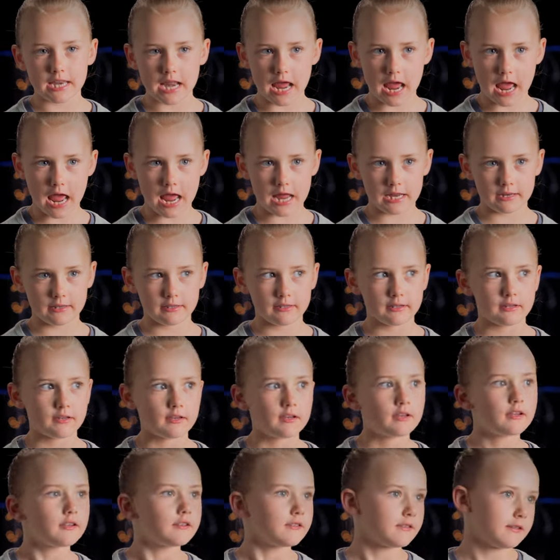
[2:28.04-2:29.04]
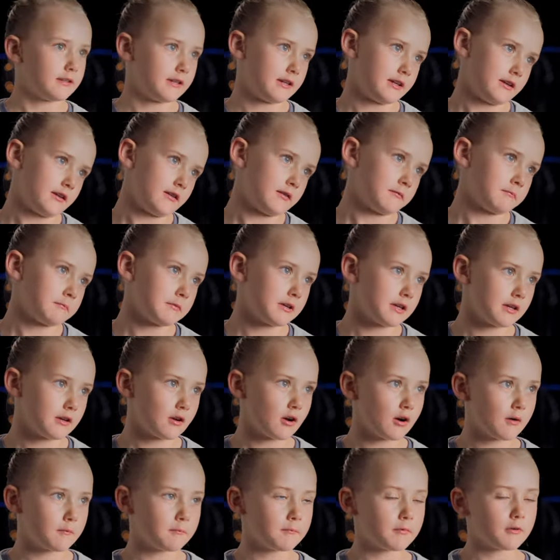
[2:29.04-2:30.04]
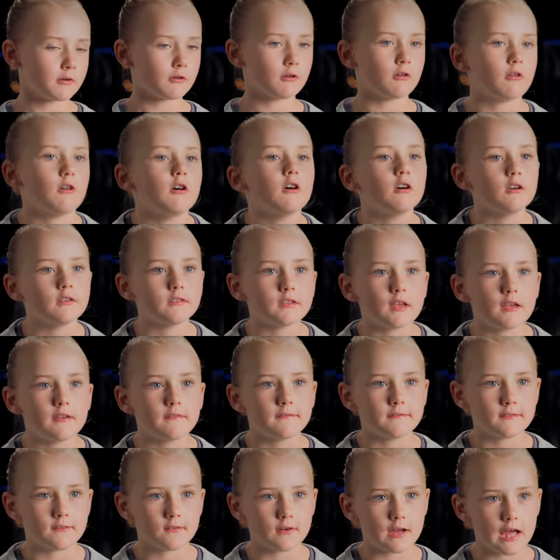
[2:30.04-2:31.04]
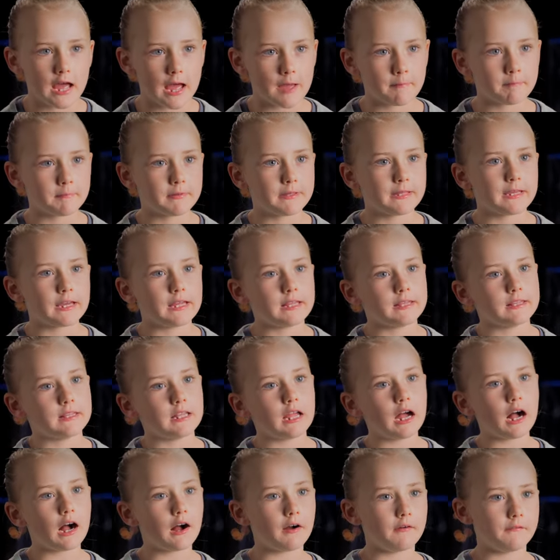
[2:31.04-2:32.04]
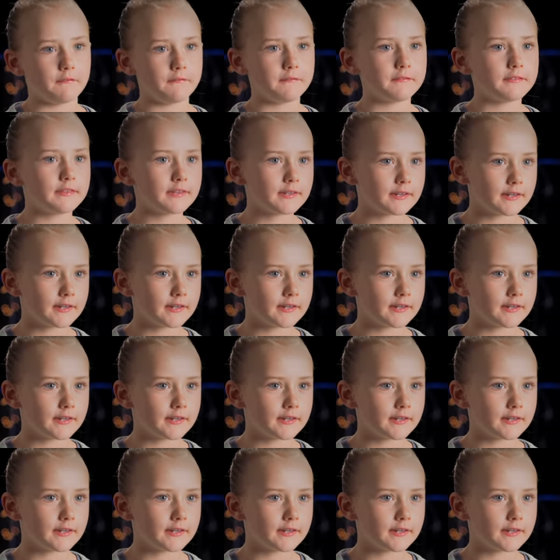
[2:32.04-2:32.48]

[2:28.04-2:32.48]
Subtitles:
Nan cheering me on because I feel happy and loved.